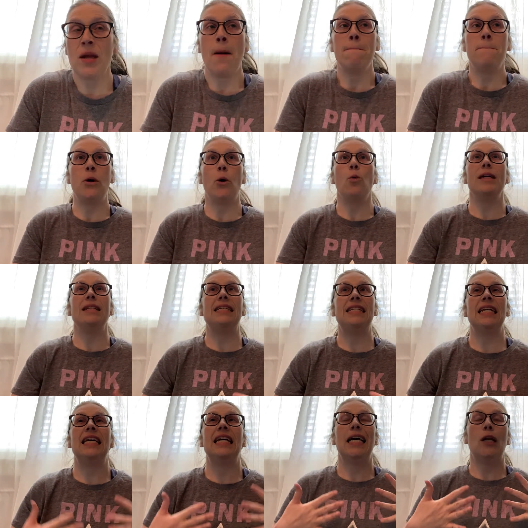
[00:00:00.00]
But we
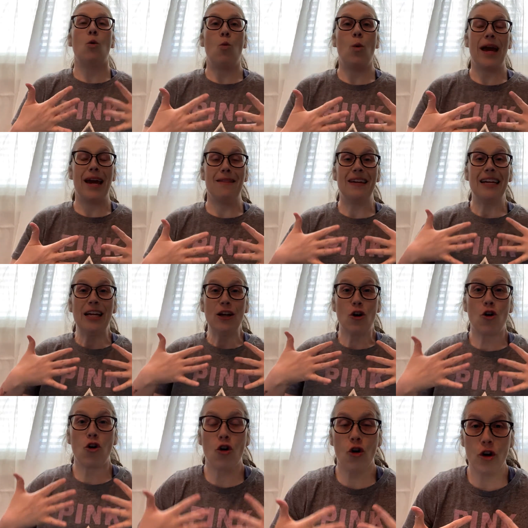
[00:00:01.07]
did it in a way that
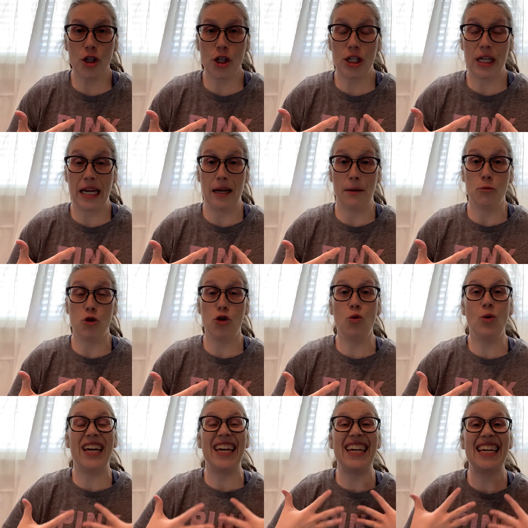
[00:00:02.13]
encouraged him to
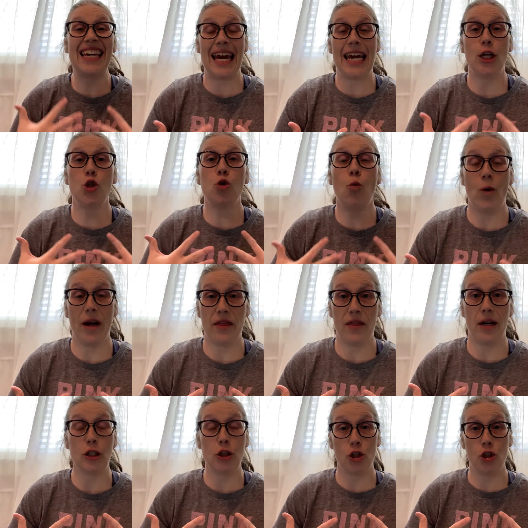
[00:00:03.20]
engage with
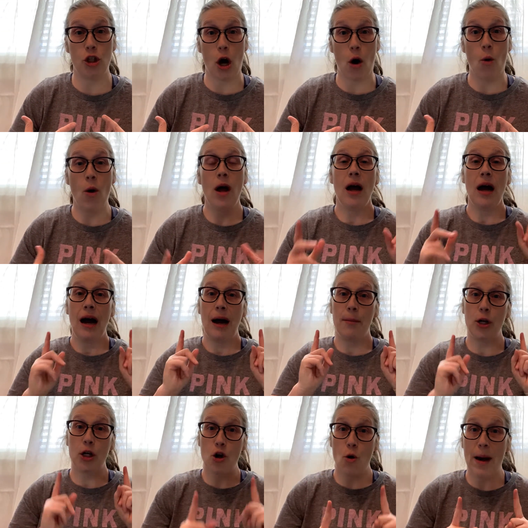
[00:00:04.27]
us. So I'm going
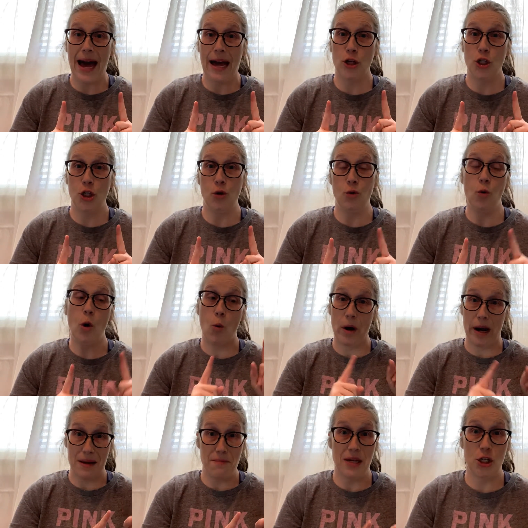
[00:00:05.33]
to go back to what
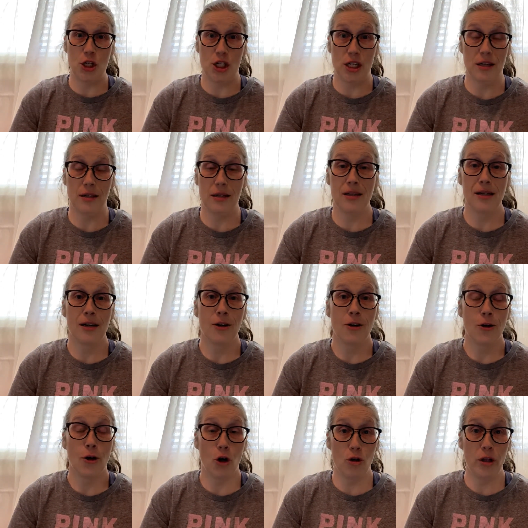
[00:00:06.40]
I mentioned
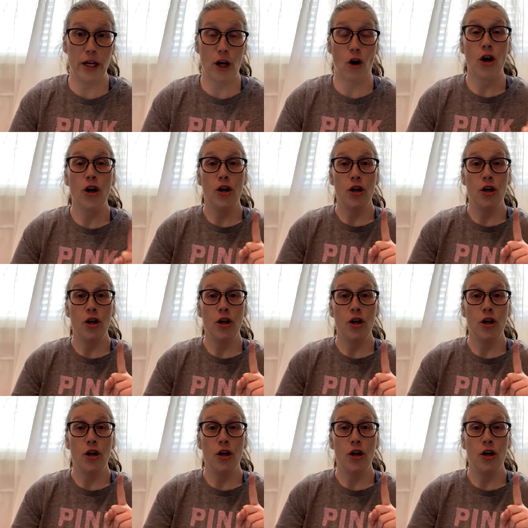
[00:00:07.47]
earlier.